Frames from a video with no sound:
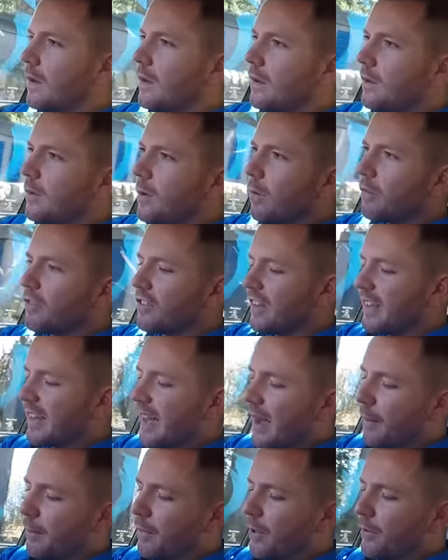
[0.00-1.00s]
You obviously
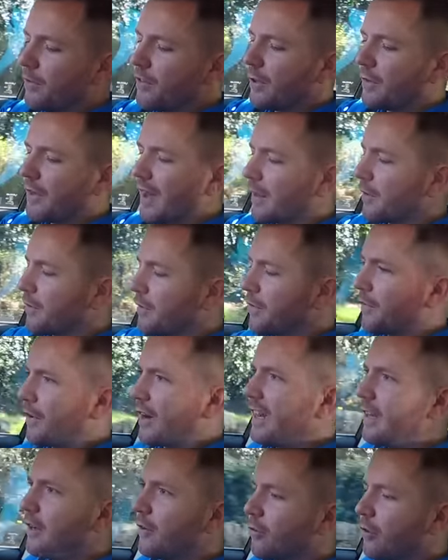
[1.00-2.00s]
get Bluetooth
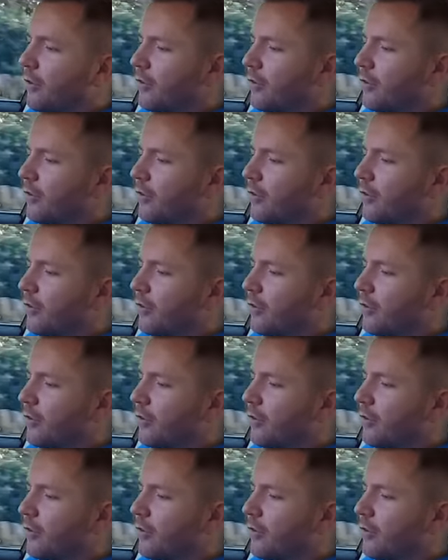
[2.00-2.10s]
hands-free, cruise